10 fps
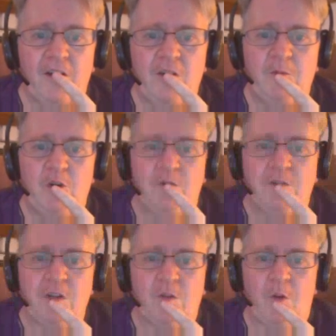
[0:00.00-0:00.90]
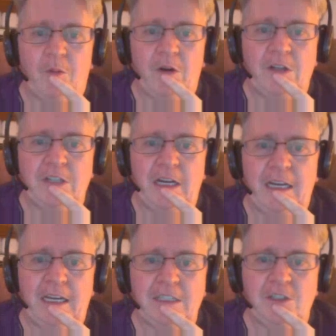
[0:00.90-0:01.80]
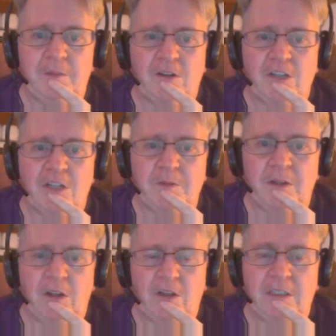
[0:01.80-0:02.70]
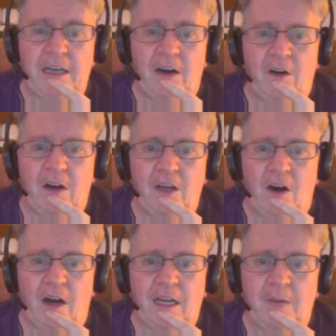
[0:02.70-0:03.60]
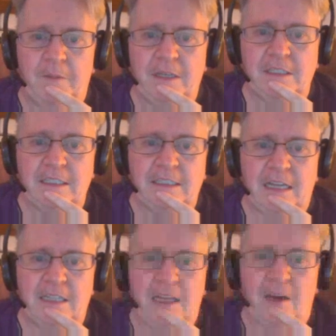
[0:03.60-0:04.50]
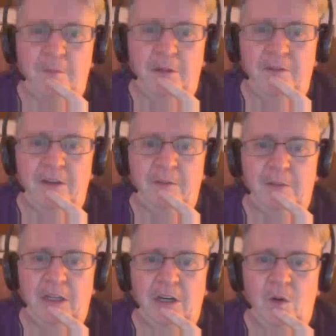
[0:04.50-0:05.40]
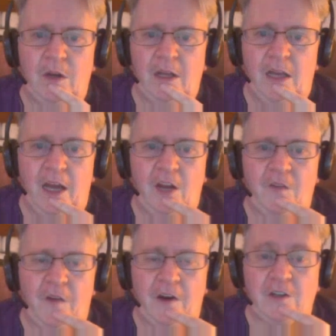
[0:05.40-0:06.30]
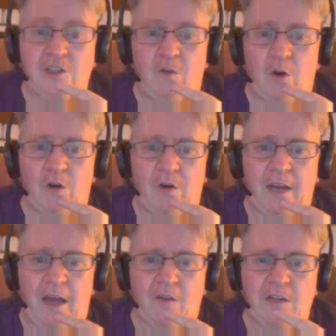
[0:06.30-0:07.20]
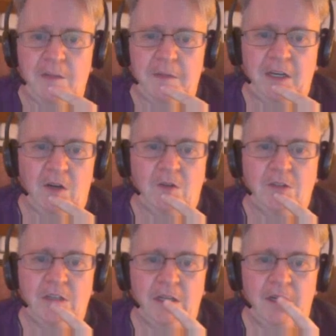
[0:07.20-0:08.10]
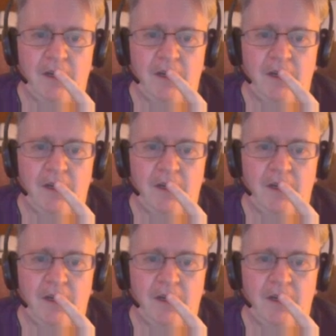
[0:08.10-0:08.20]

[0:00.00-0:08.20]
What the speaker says: You move to the rope bridge, and against your better judgment look down. A yawning abyss extends to the oblivion below, and you find yourself wondering how deep it goes.